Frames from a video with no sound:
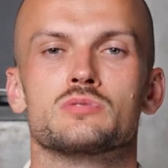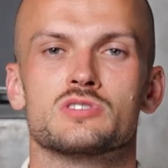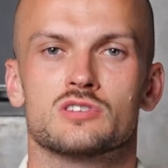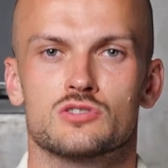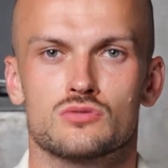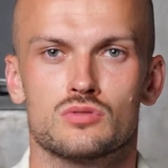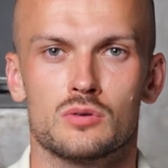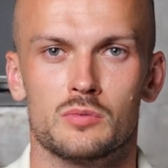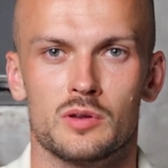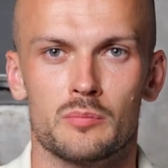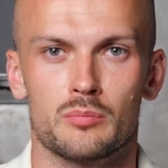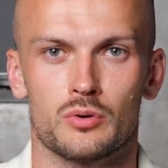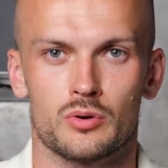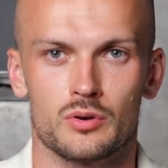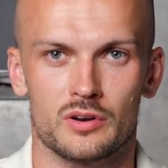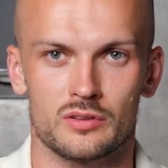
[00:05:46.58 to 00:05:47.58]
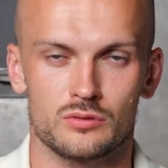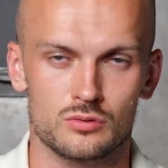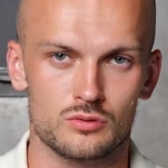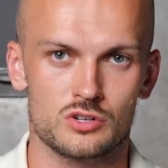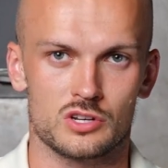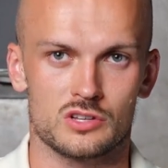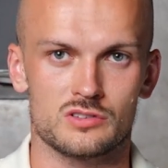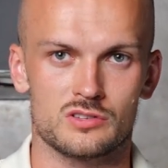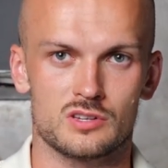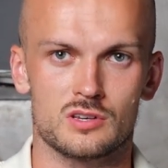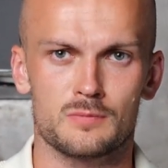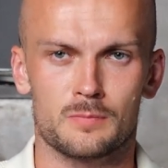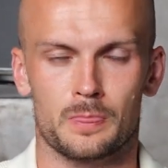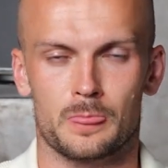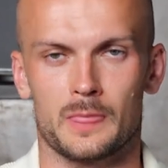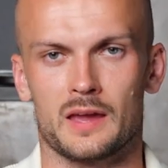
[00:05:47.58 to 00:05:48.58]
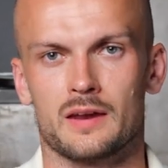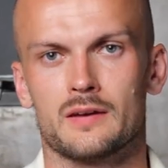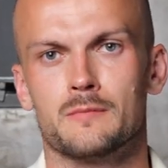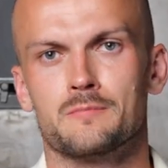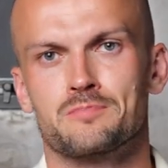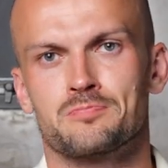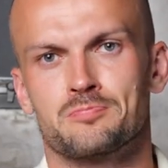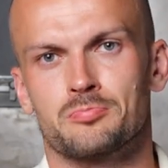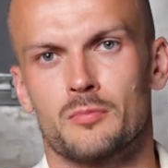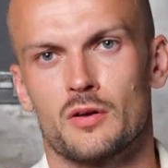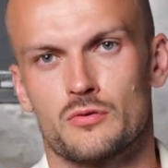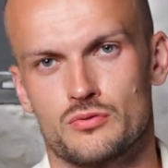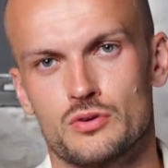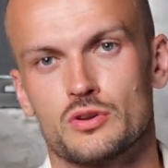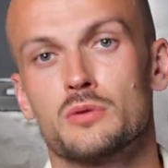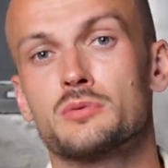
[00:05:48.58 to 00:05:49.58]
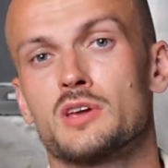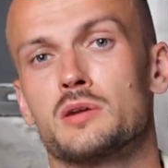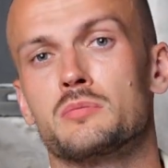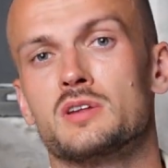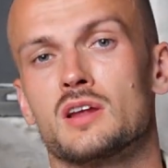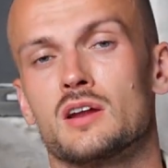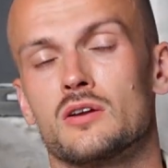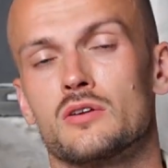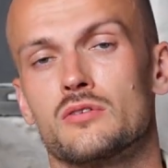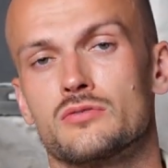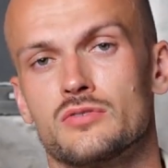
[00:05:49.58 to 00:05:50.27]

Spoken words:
is extremely important to Gen Z, and freedom can mean a lot of